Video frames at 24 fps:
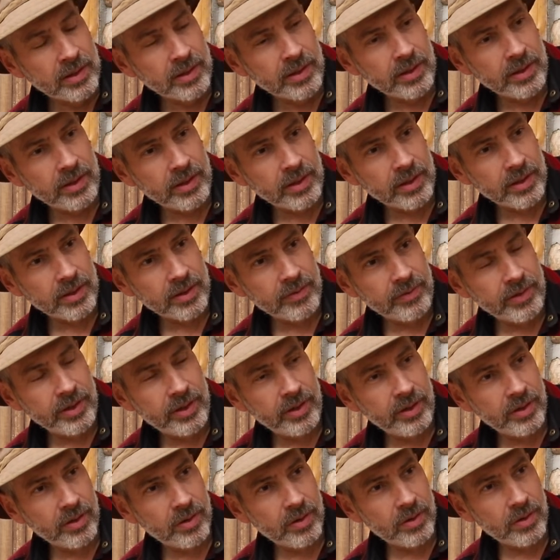
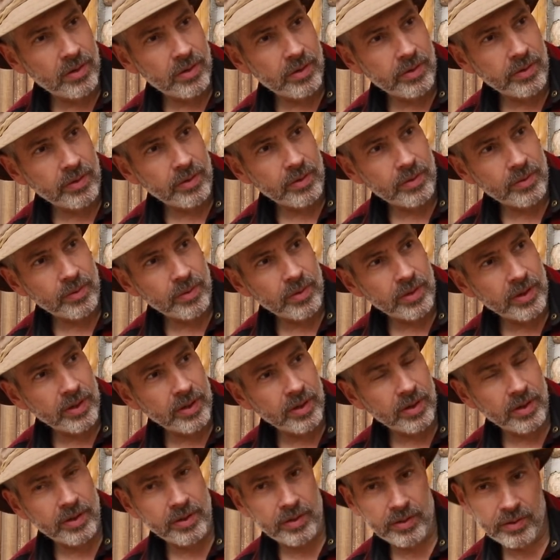video
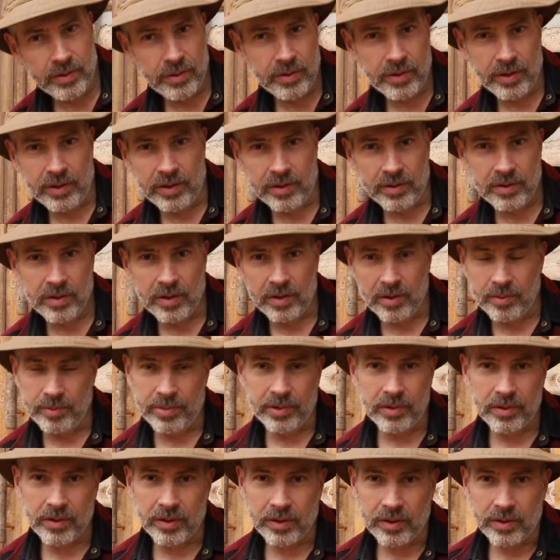where I do the entire
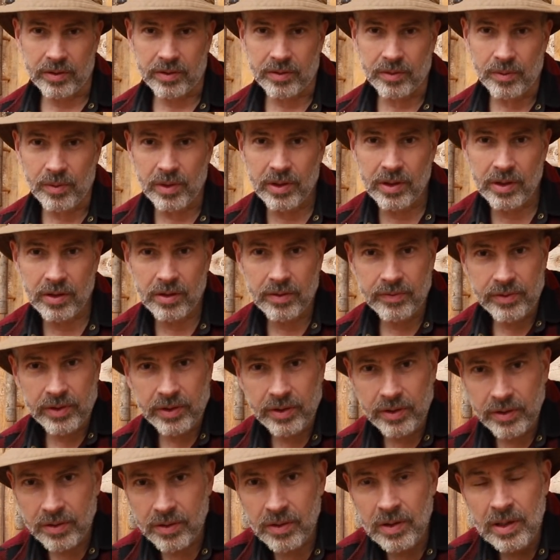building. It's the 1 hour
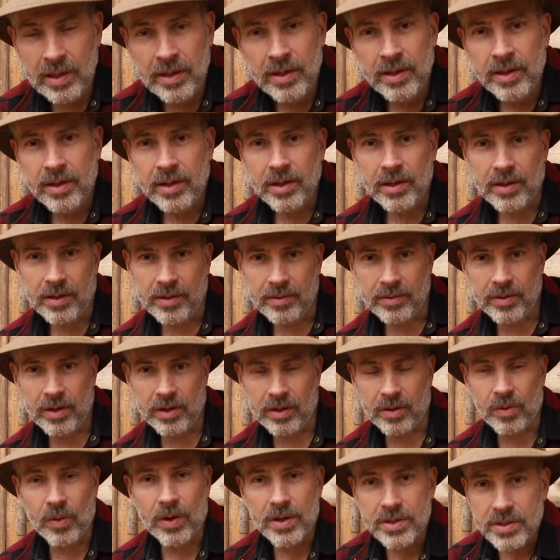video. A lot
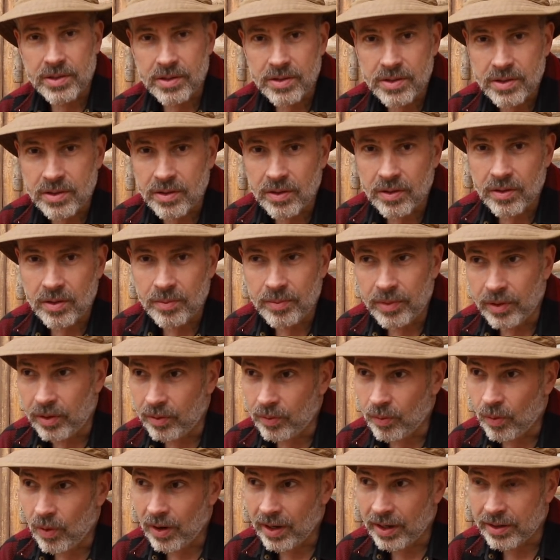of questions still
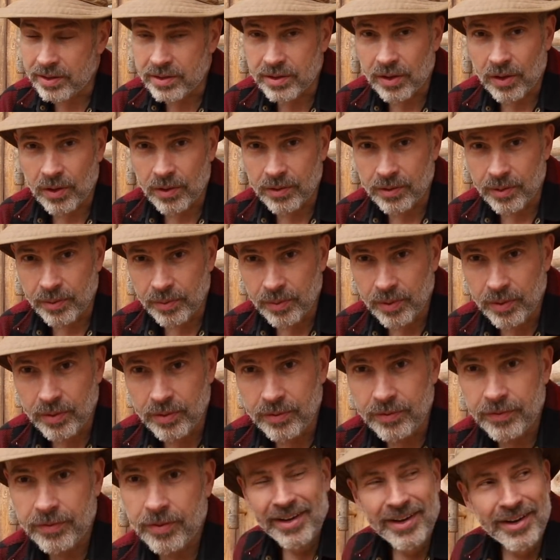about why I charred the
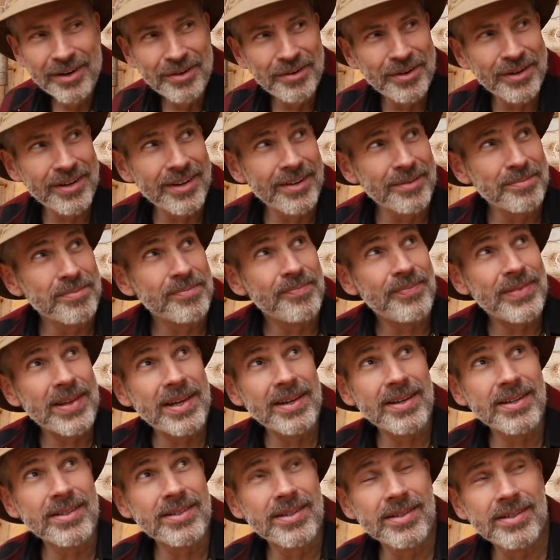roof. What it
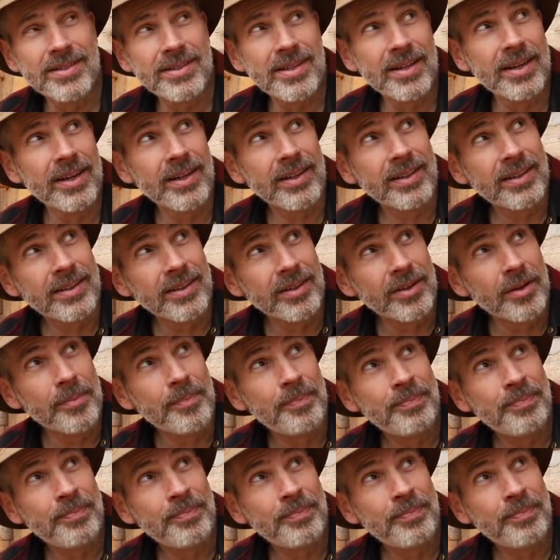is that